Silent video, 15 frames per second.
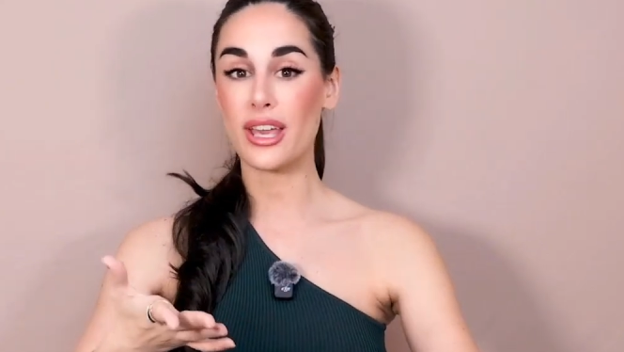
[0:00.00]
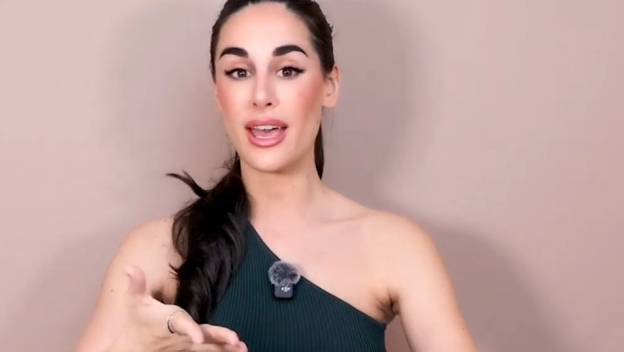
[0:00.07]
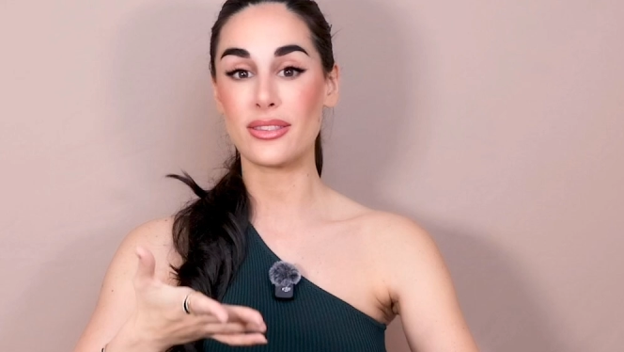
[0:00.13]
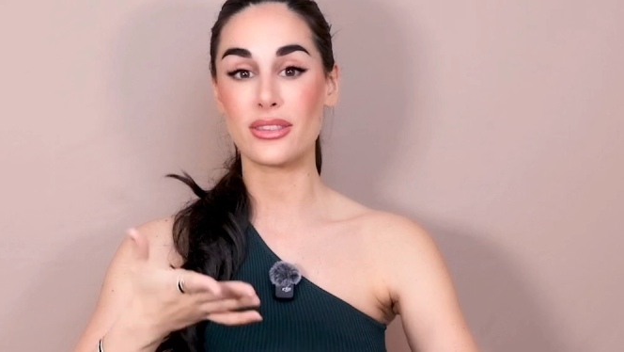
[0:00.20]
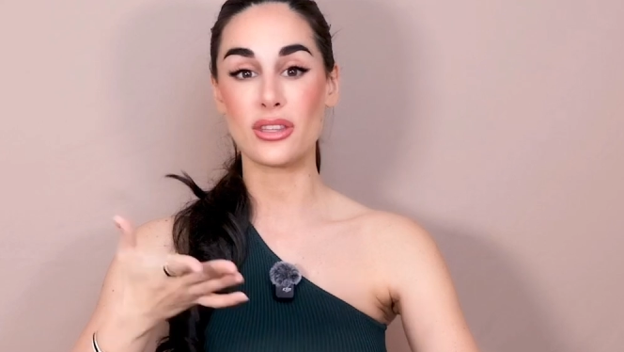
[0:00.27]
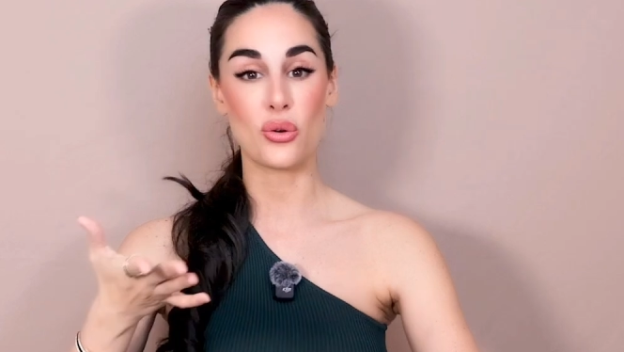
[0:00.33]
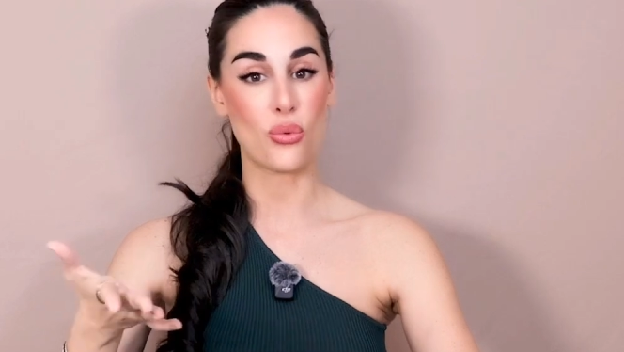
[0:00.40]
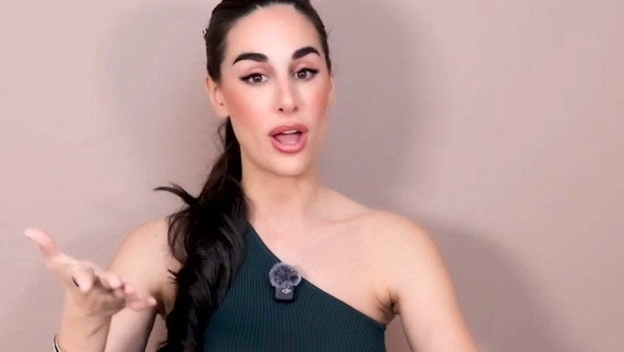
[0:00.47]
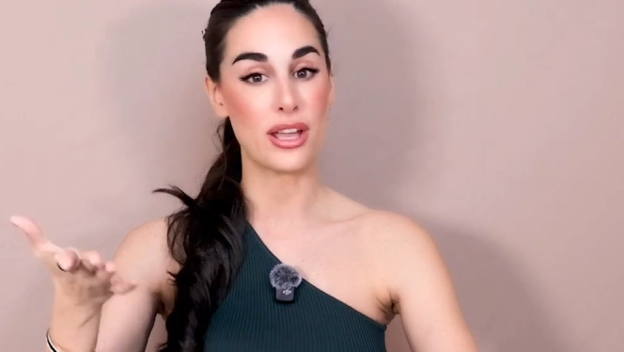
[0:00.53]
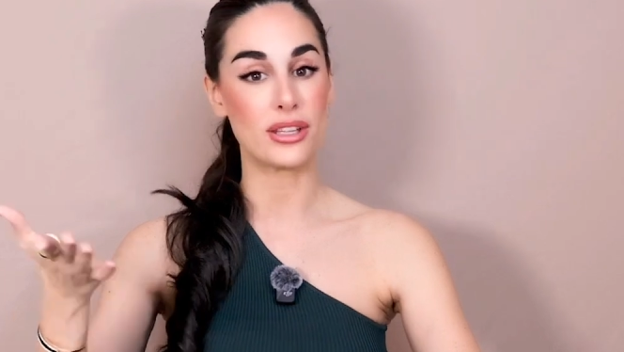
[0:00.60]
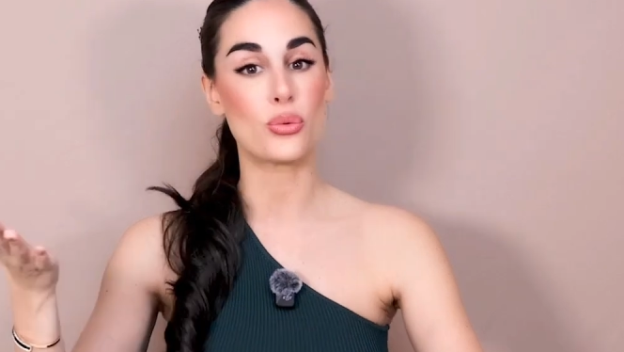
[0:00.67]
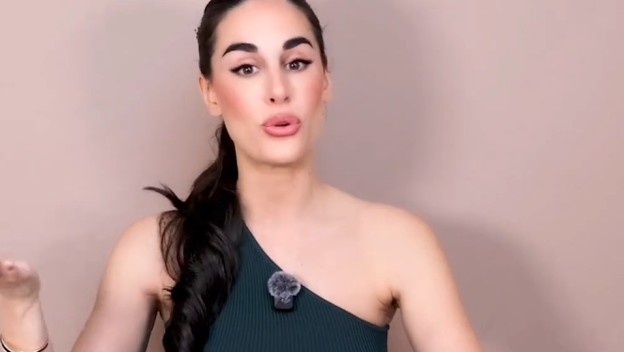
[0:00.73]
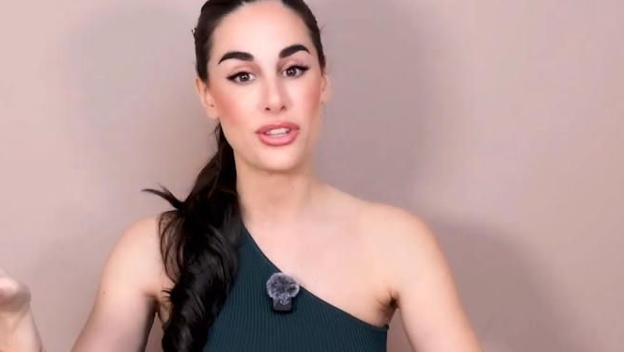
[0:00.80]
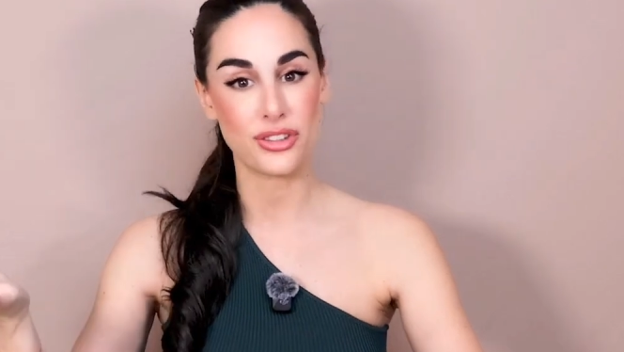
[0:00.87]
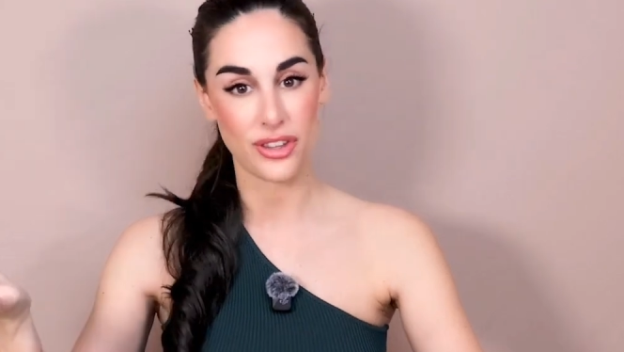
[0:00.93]
get the
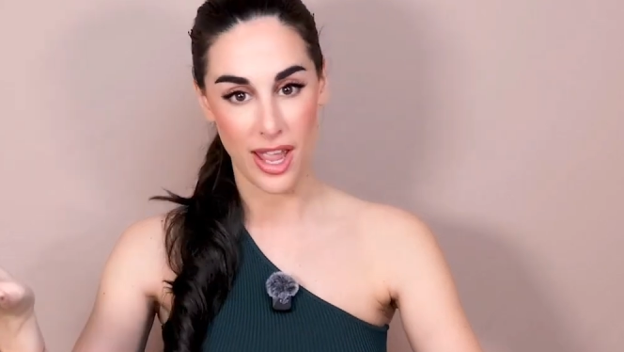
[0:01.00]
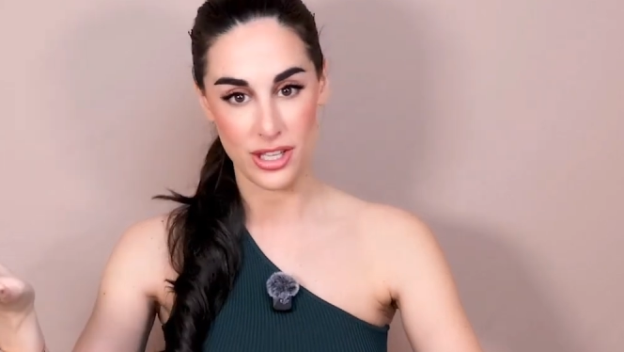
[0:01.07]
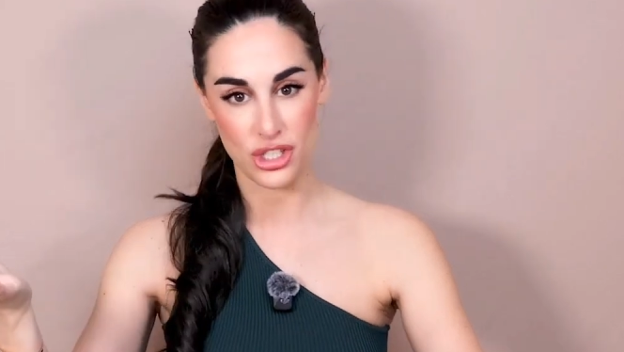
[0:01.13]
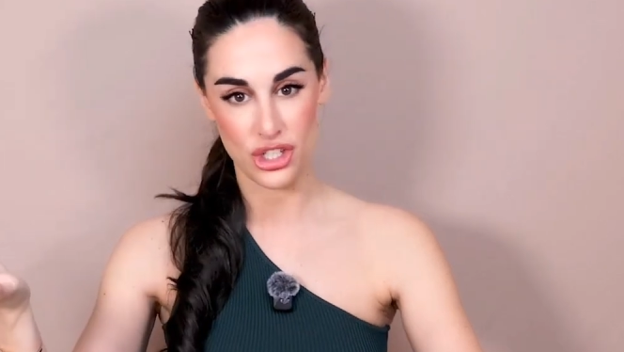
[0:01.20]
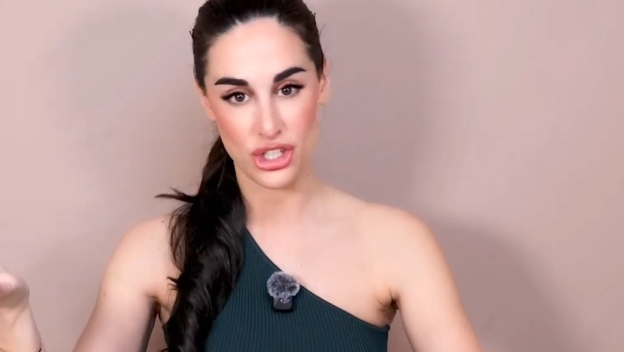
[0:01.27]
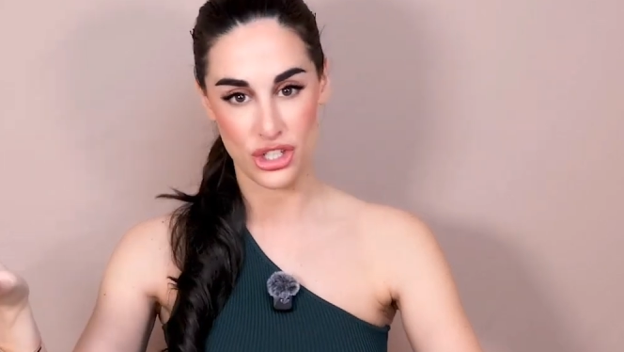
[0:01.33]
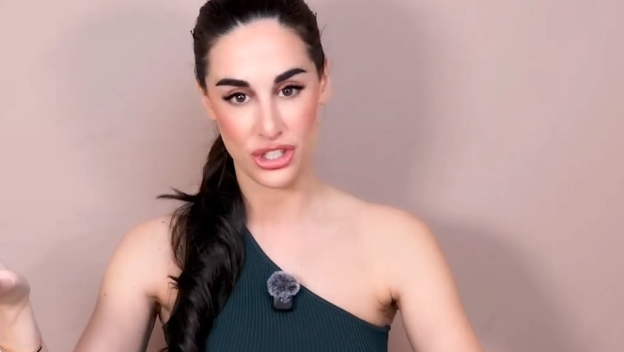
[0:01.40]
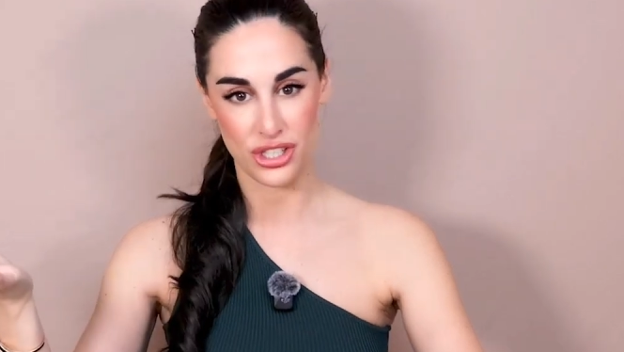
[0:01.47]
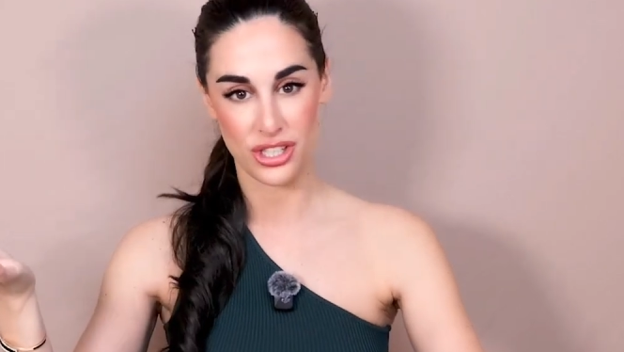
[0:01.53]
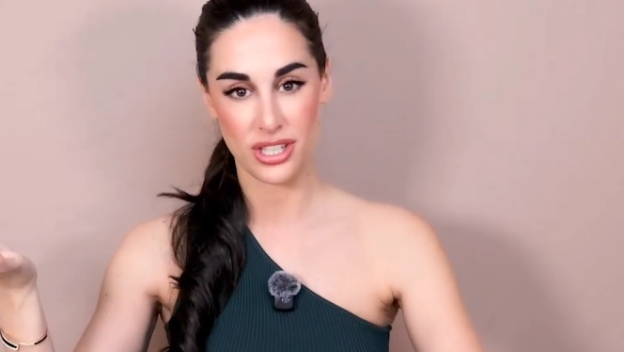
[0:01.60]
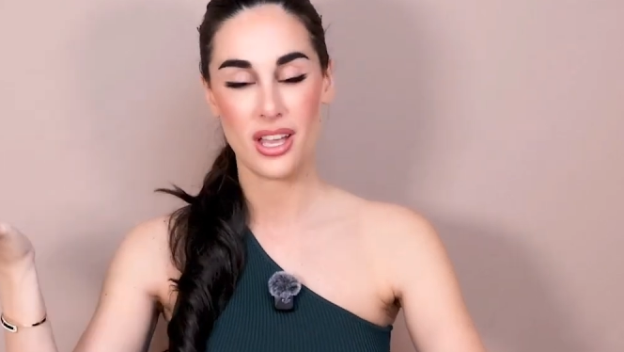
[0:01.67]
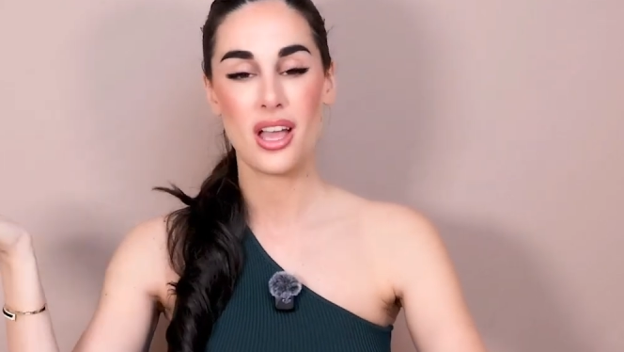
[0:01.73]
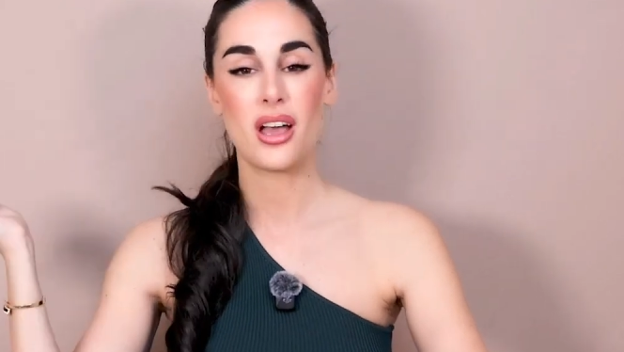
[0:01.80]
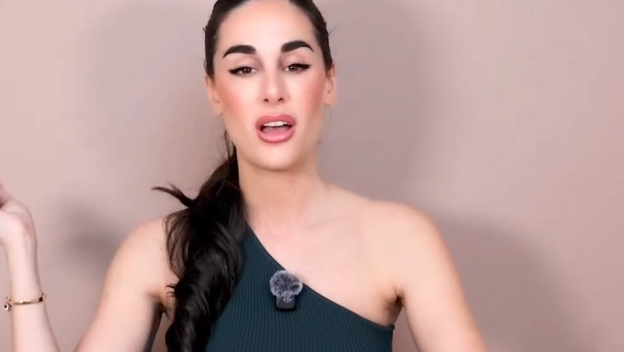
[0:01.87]
right retention